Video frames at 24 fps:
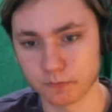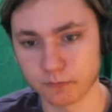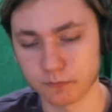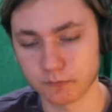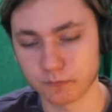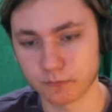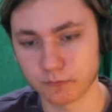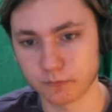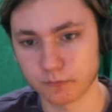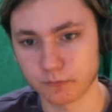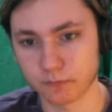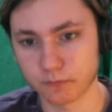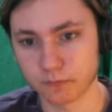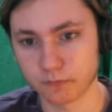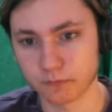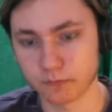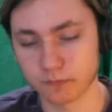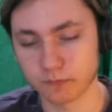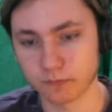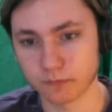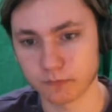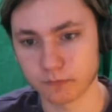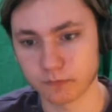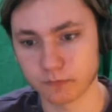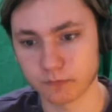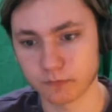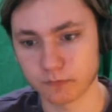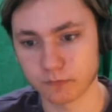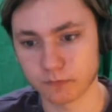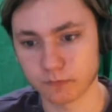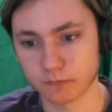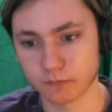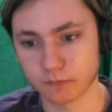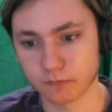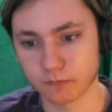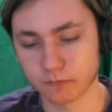
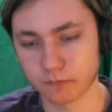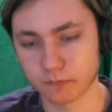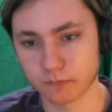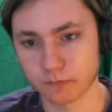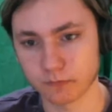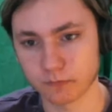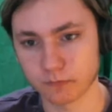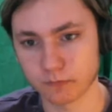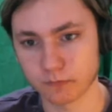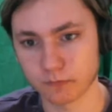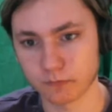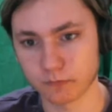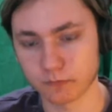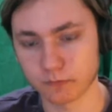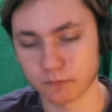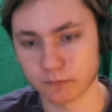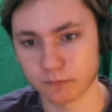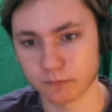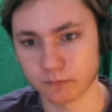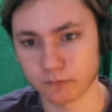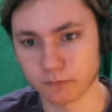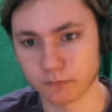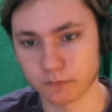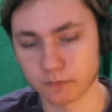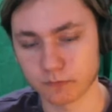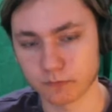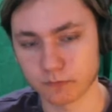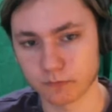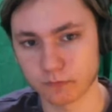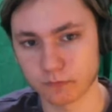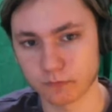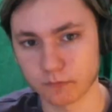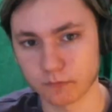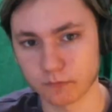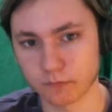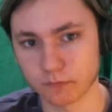
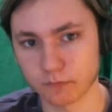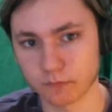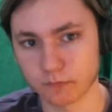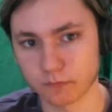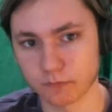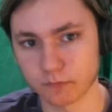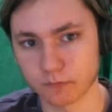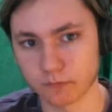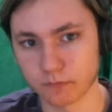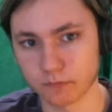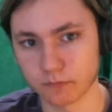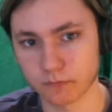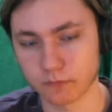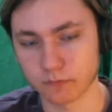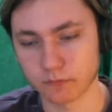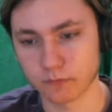(not speaking)